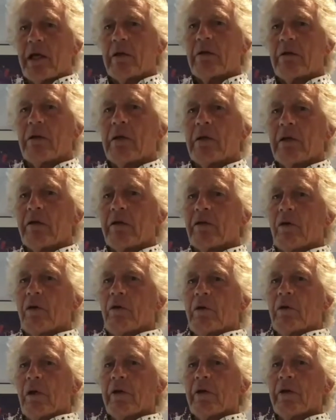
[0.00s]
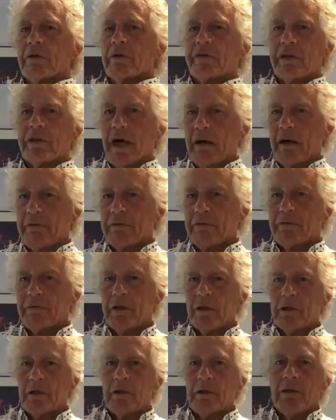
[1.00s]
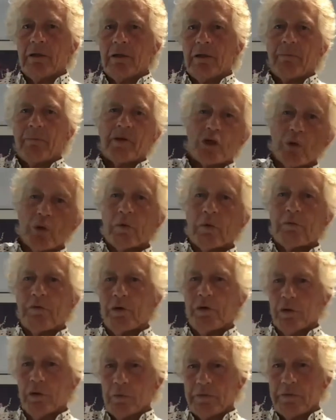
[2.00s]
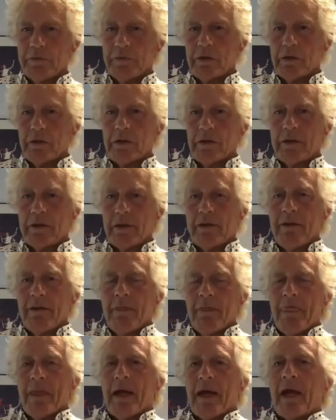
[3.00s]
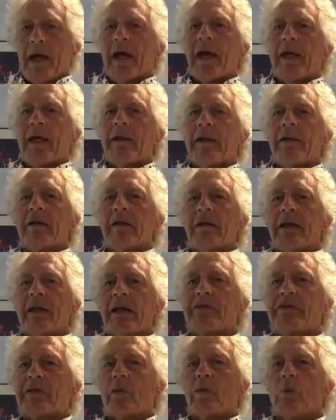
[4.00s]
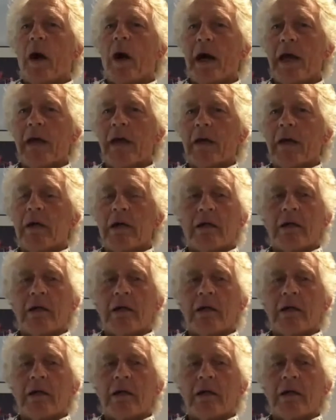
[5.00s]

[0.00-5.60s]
together and do the little stuff, you know, the short films. Mm. And that's the way.